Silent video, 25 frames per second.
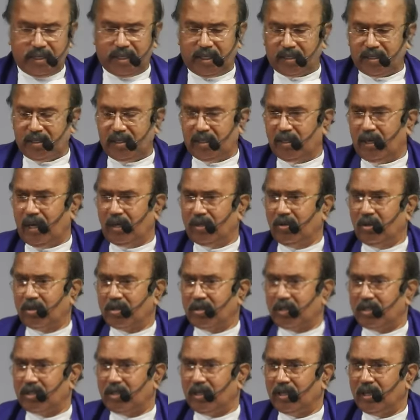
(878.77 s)
conductor
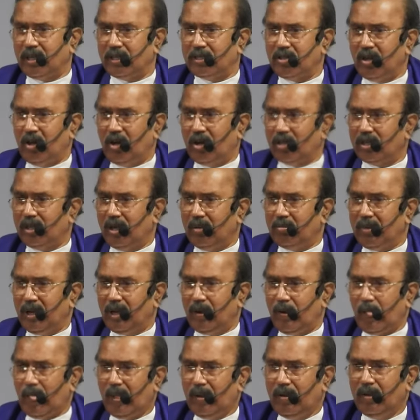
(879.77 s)
announces the song
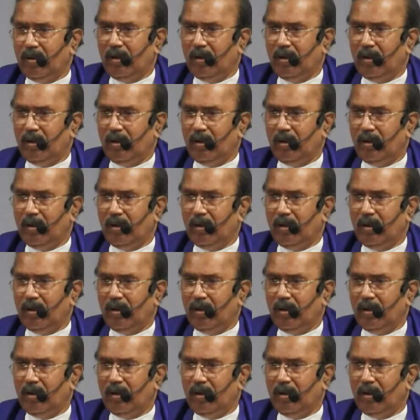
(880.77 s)
number,